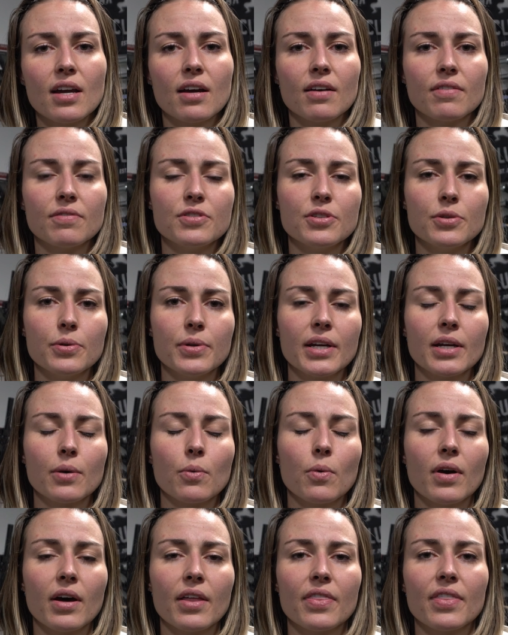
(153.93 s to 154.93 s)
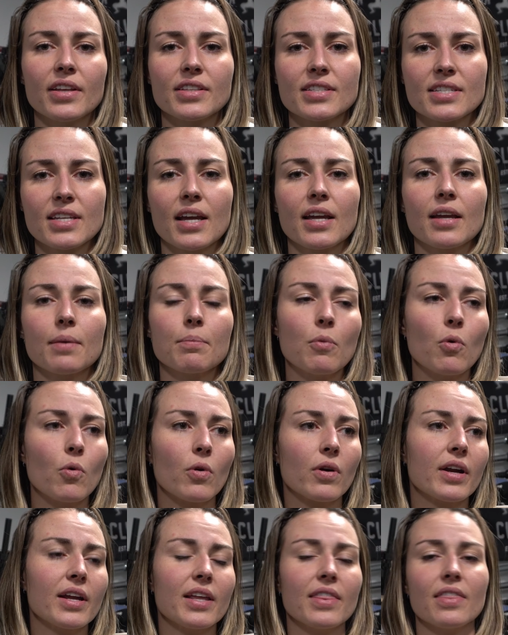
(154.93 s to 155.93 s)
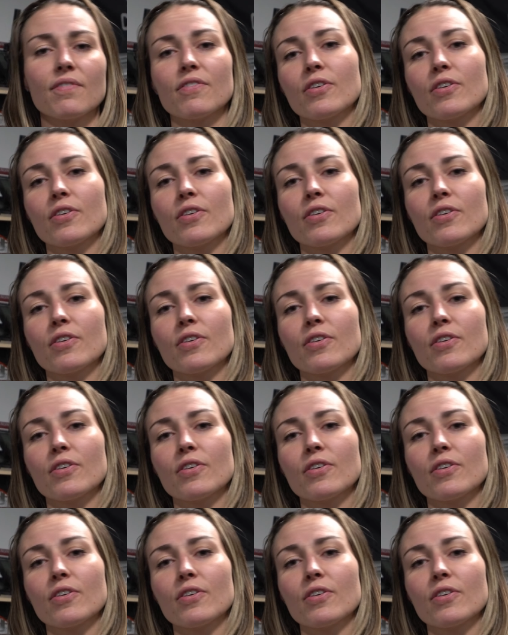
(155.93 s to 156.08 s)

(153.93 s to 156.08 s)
of doing one that's like more in the